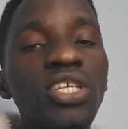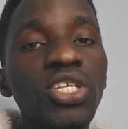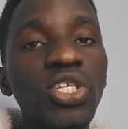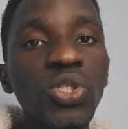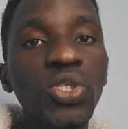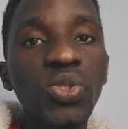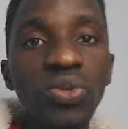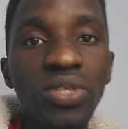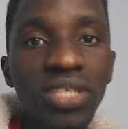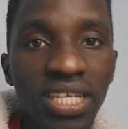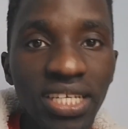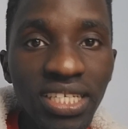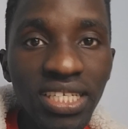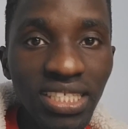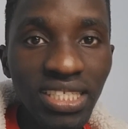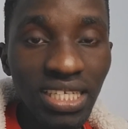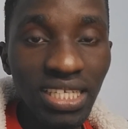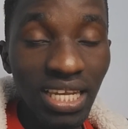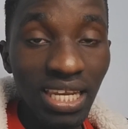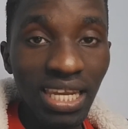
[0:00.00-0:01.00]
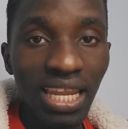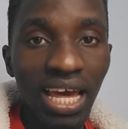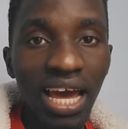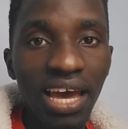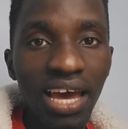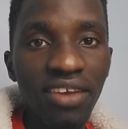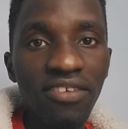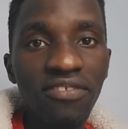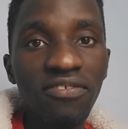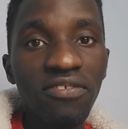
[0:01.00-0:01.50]
student
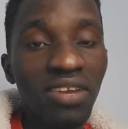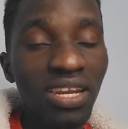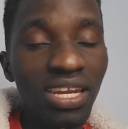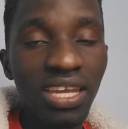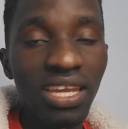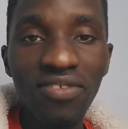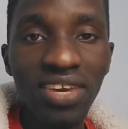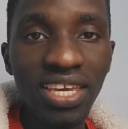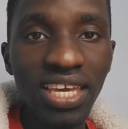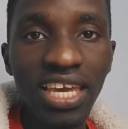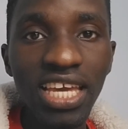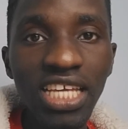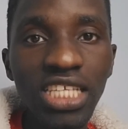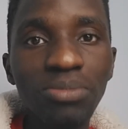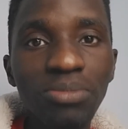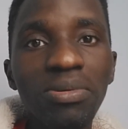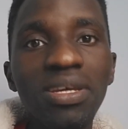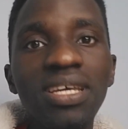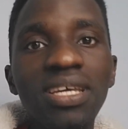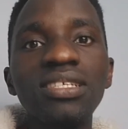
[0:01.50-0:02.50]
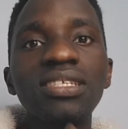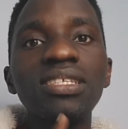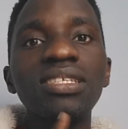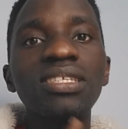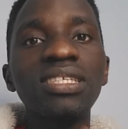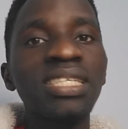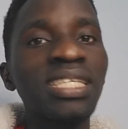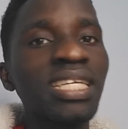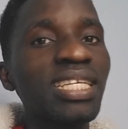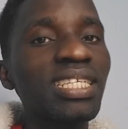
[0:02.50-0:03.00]
life, living
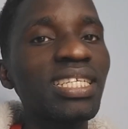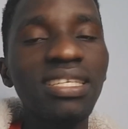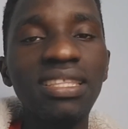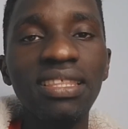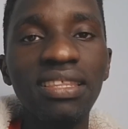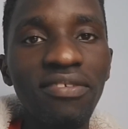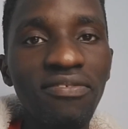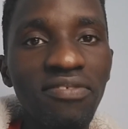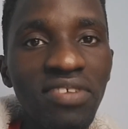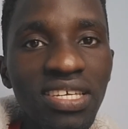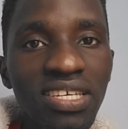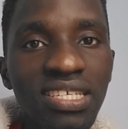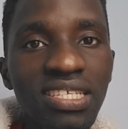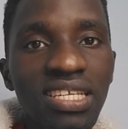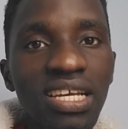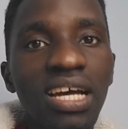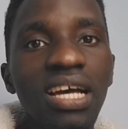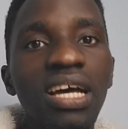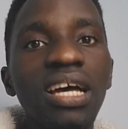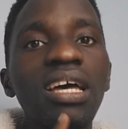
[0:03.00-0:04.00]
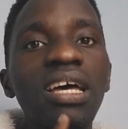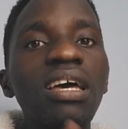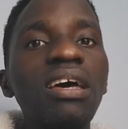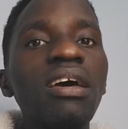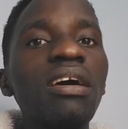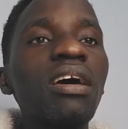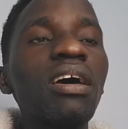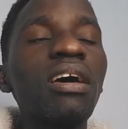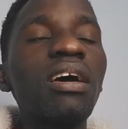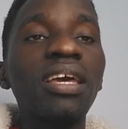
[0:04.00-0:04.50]
expense, getting the visa,
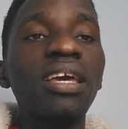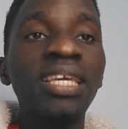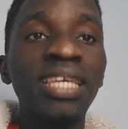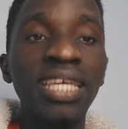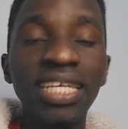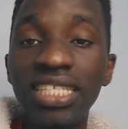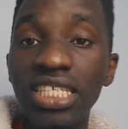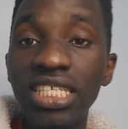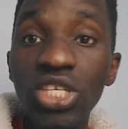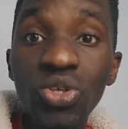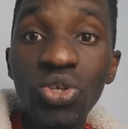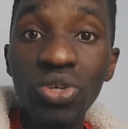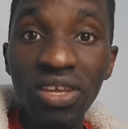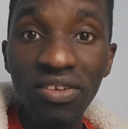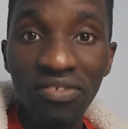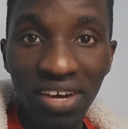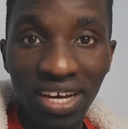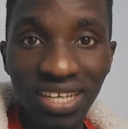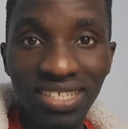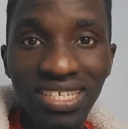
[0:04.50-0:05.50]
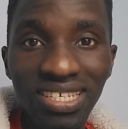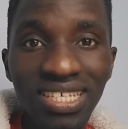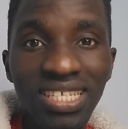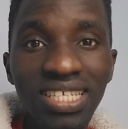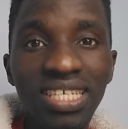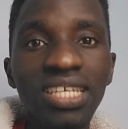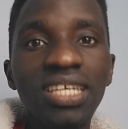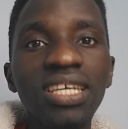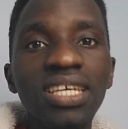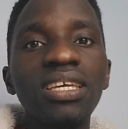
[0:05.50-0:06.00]
getting
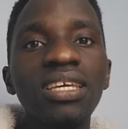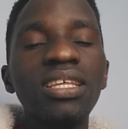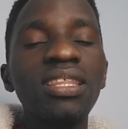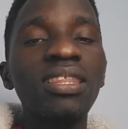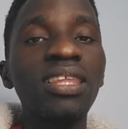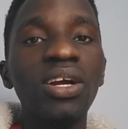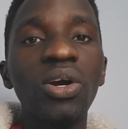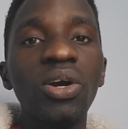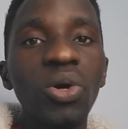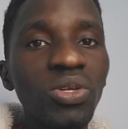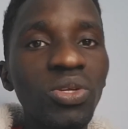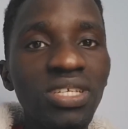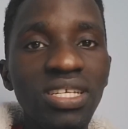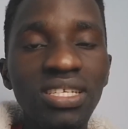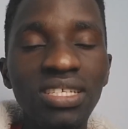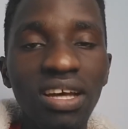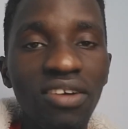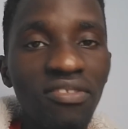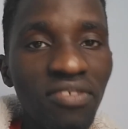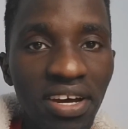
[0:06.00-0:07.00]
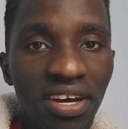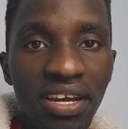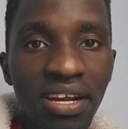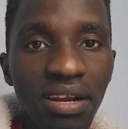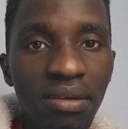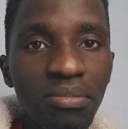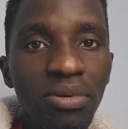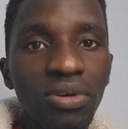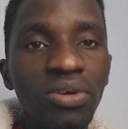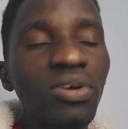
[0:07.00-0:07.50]
university, the courses
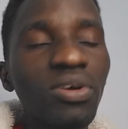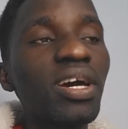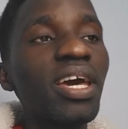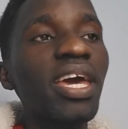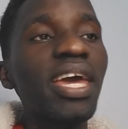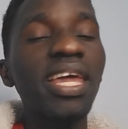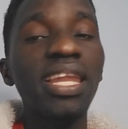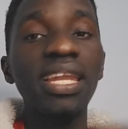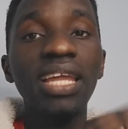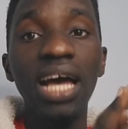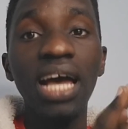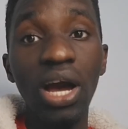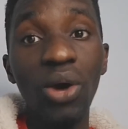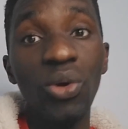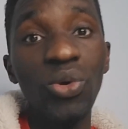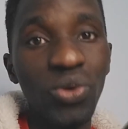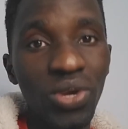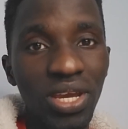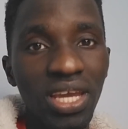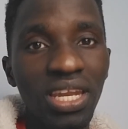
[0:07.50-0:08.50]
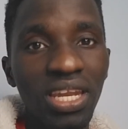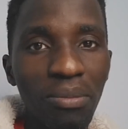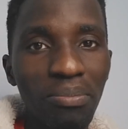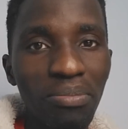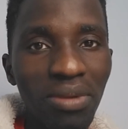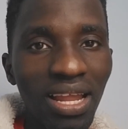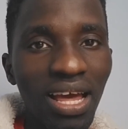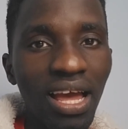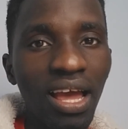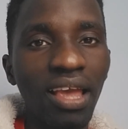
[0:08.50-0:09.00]
available, and how you can
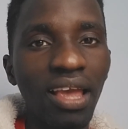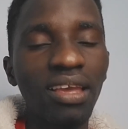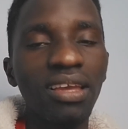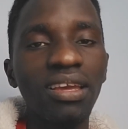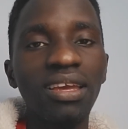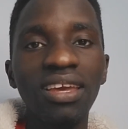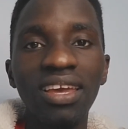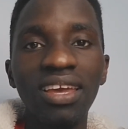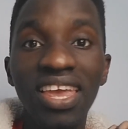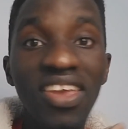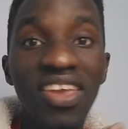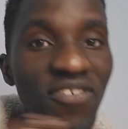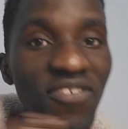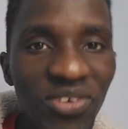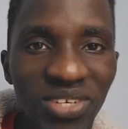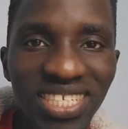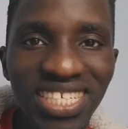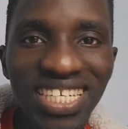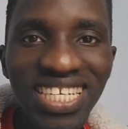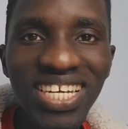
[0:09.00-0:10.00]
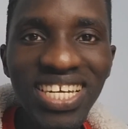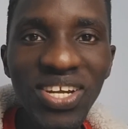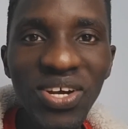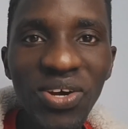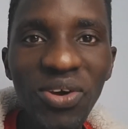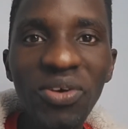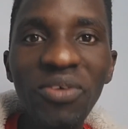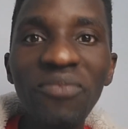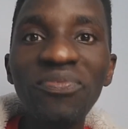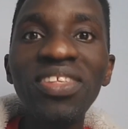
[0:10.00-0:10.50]
apply. If you didn't
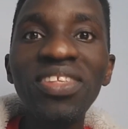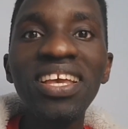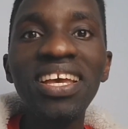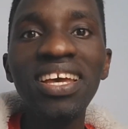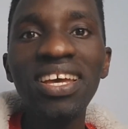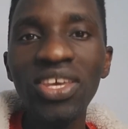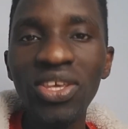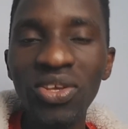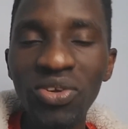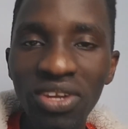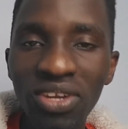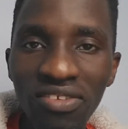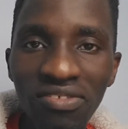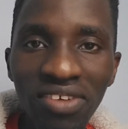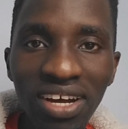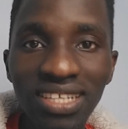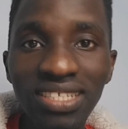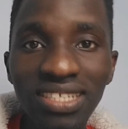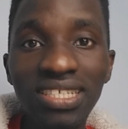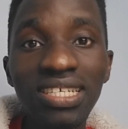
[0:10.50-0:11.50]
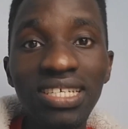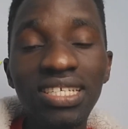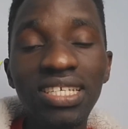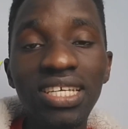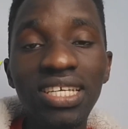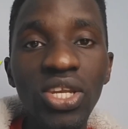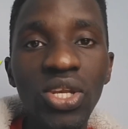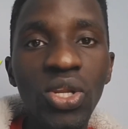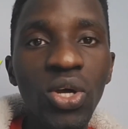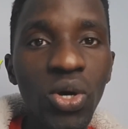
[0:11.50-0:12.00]
know, universities
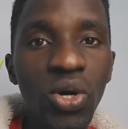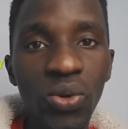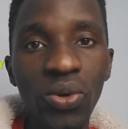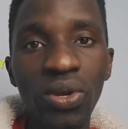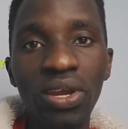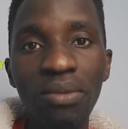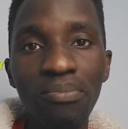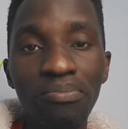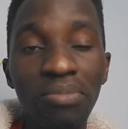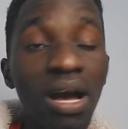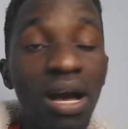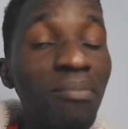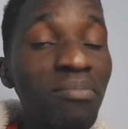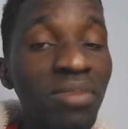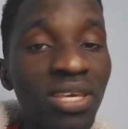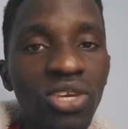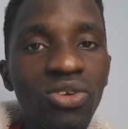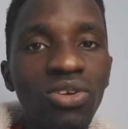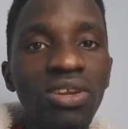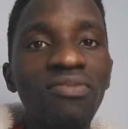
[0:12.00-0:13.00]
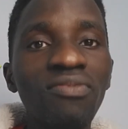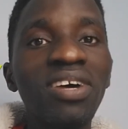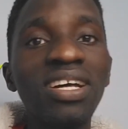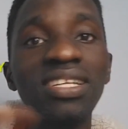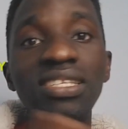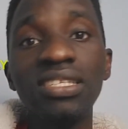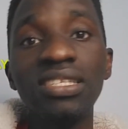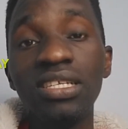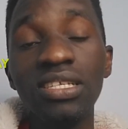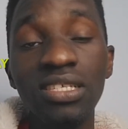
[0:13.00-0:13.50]
in Norway, public
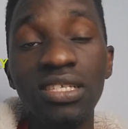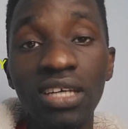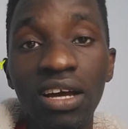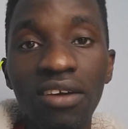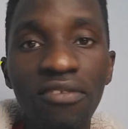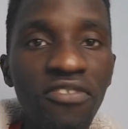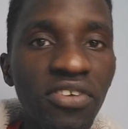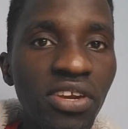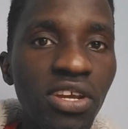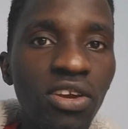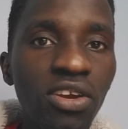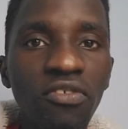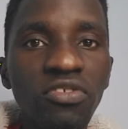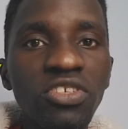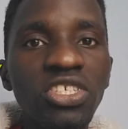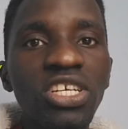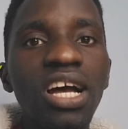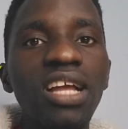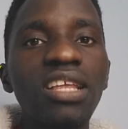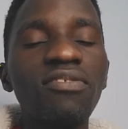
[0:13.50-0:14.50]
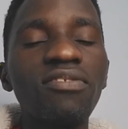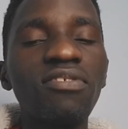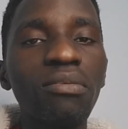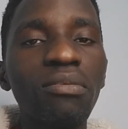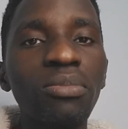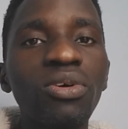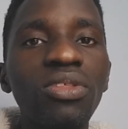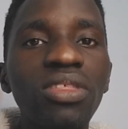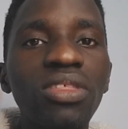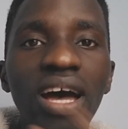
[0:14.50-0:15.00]
universities are free of charge for
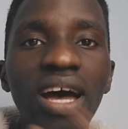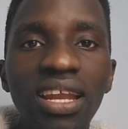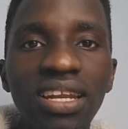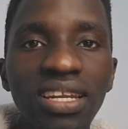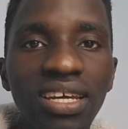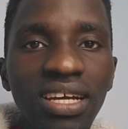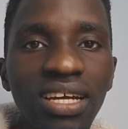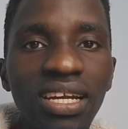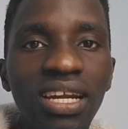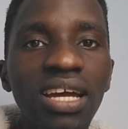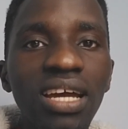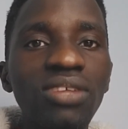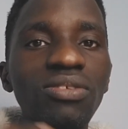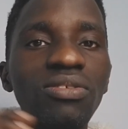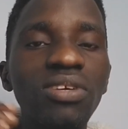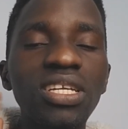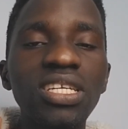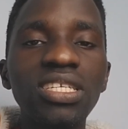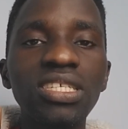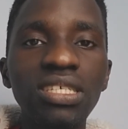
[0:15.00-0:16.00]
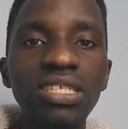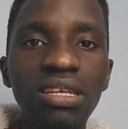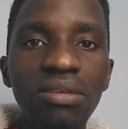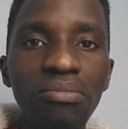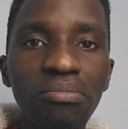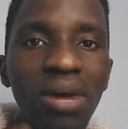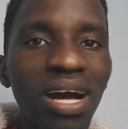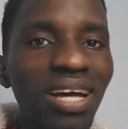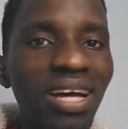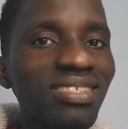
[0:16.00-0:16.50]
both undergraduate,
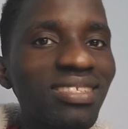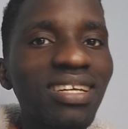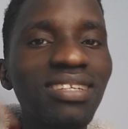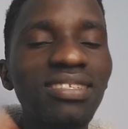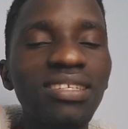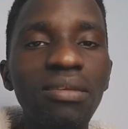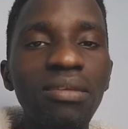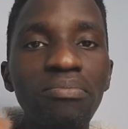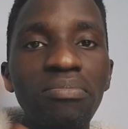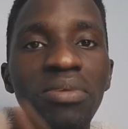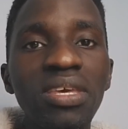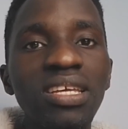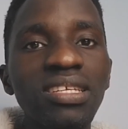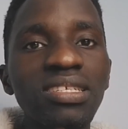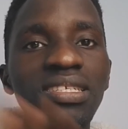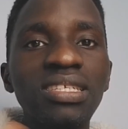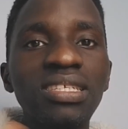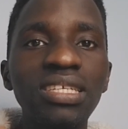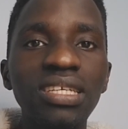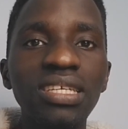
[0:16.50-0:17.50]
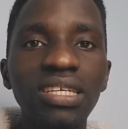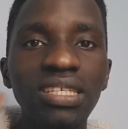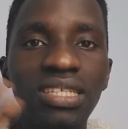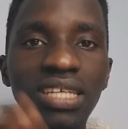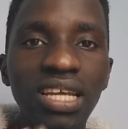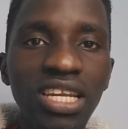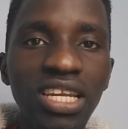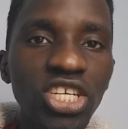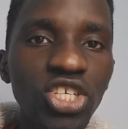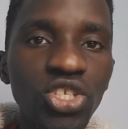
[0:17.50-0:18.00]
masters and PhD,
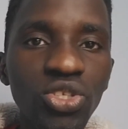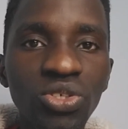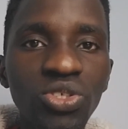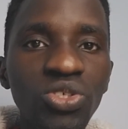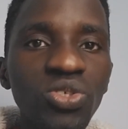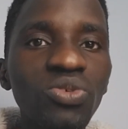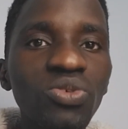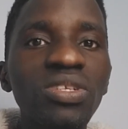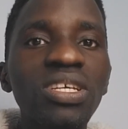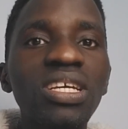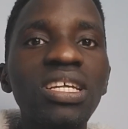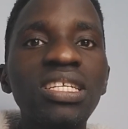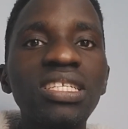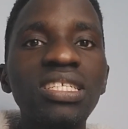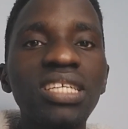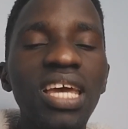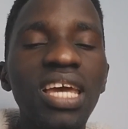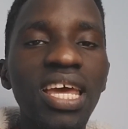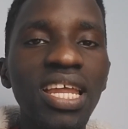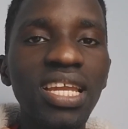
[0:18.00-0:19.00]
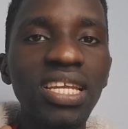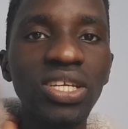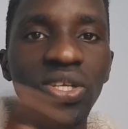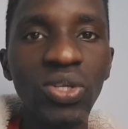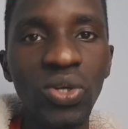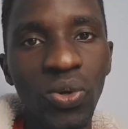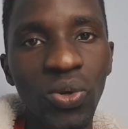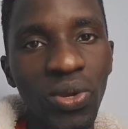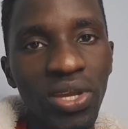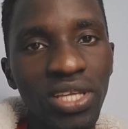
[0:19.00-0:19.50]
international student and
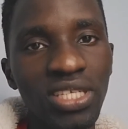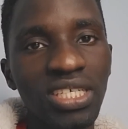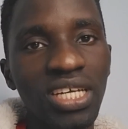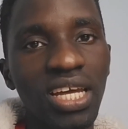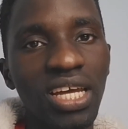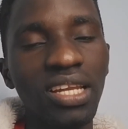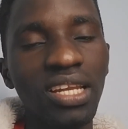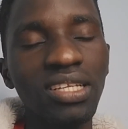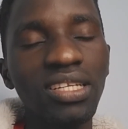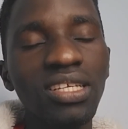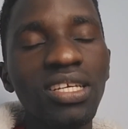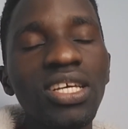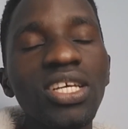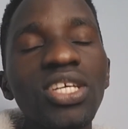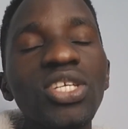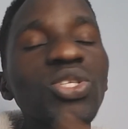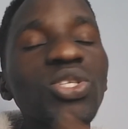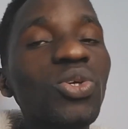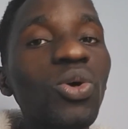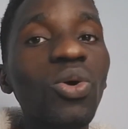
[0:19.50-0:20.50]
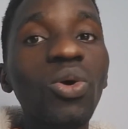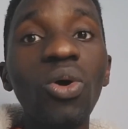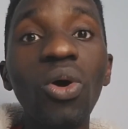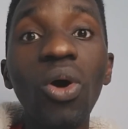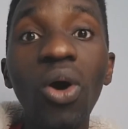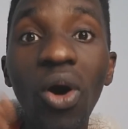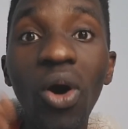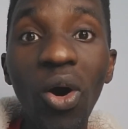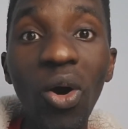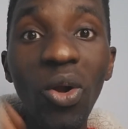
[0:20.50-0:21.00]
Norwegian. So
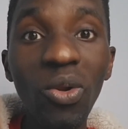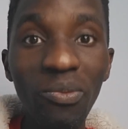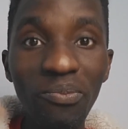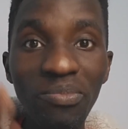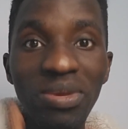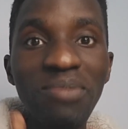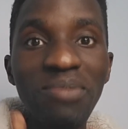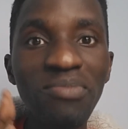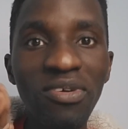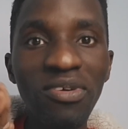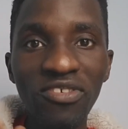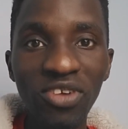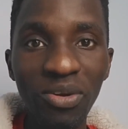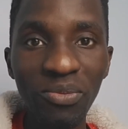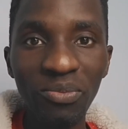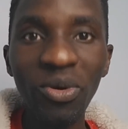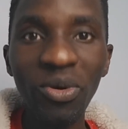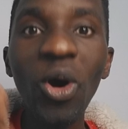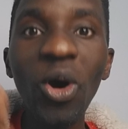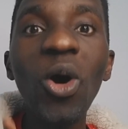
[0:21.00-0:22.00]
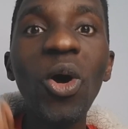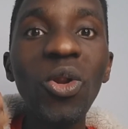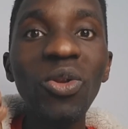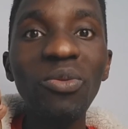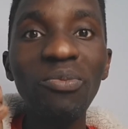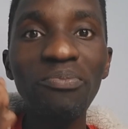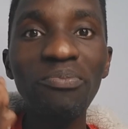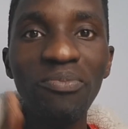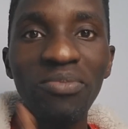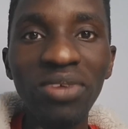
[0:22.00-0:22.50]
all people from
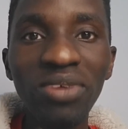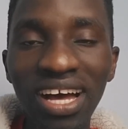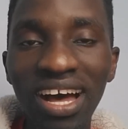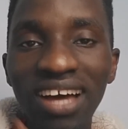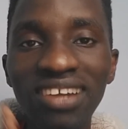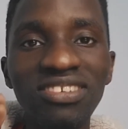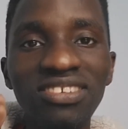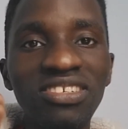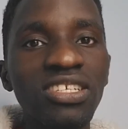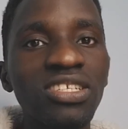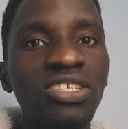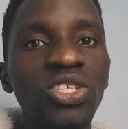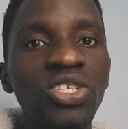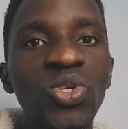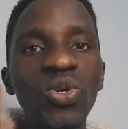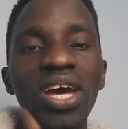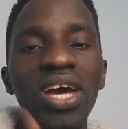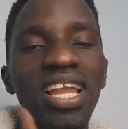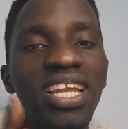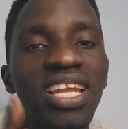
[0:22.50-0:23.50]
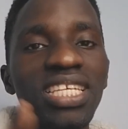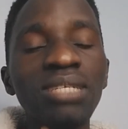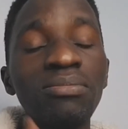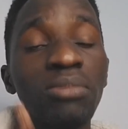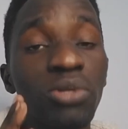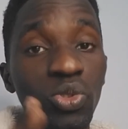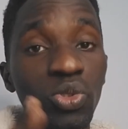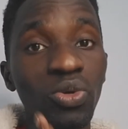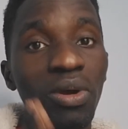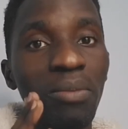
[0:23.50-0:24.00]
all countries, you are
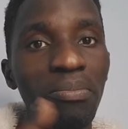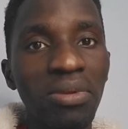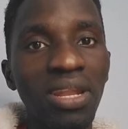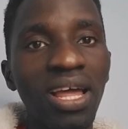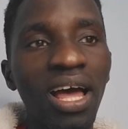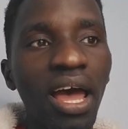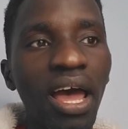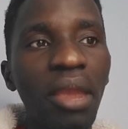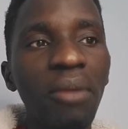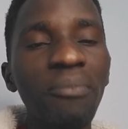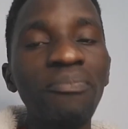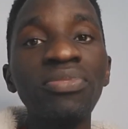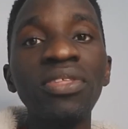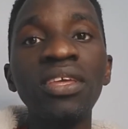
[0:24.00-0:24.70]
eligible to apply.